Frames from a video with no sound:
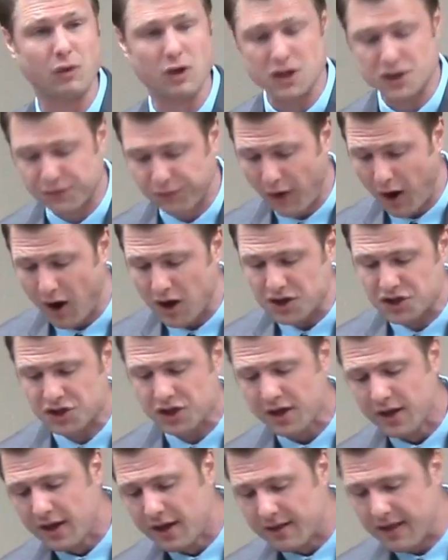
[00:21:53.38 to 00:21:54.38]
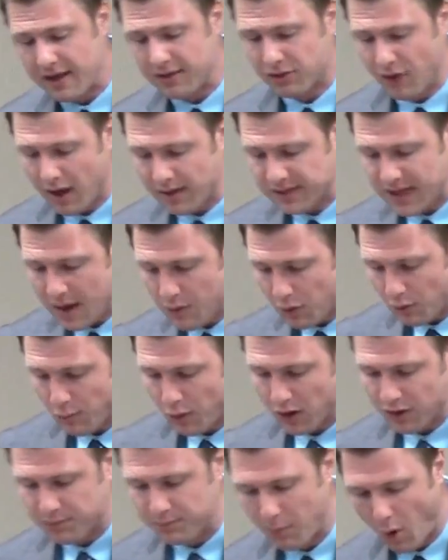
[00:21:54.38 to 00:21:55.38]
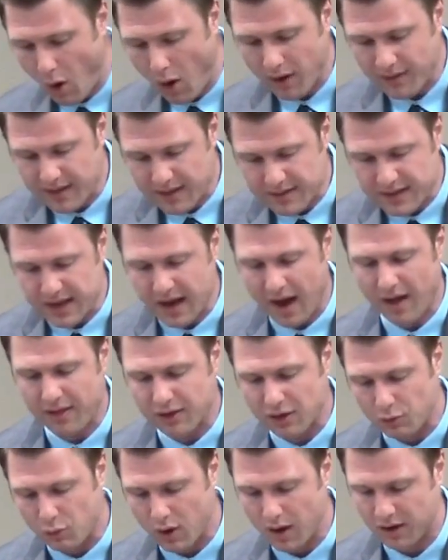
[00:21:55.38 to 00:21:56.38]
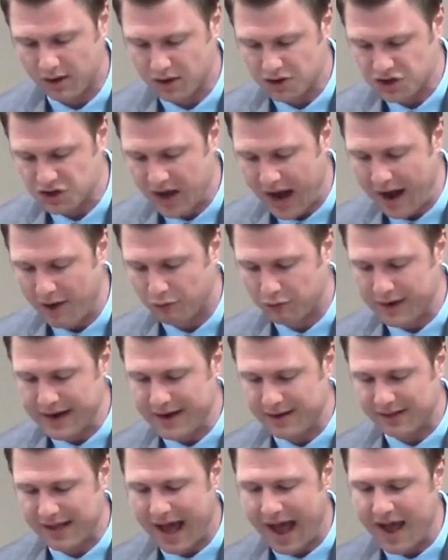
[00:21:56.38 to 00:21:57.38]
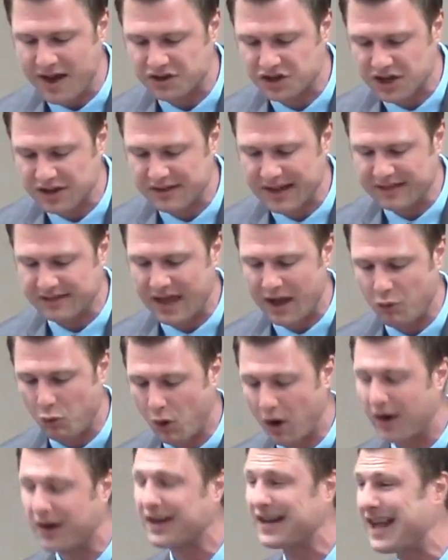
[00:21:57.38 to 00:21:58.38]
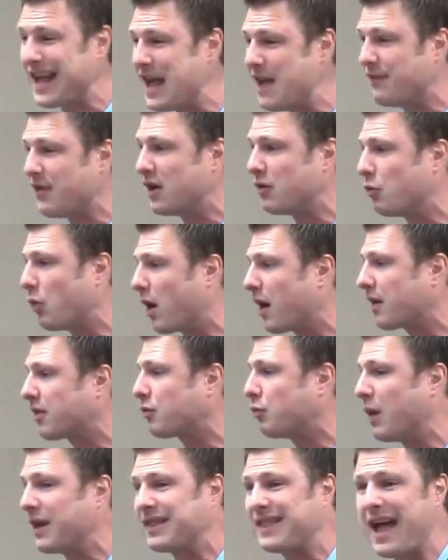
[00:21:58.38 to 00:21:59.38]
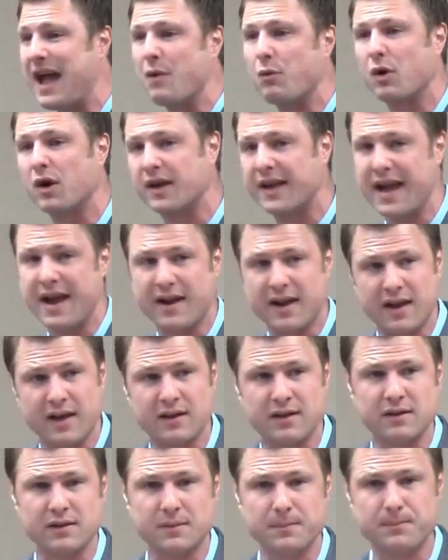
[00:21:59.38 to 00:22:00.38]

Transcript: words, first, they thought they were worth more than the other workers, not realizing that they weren't even worth what they were getting.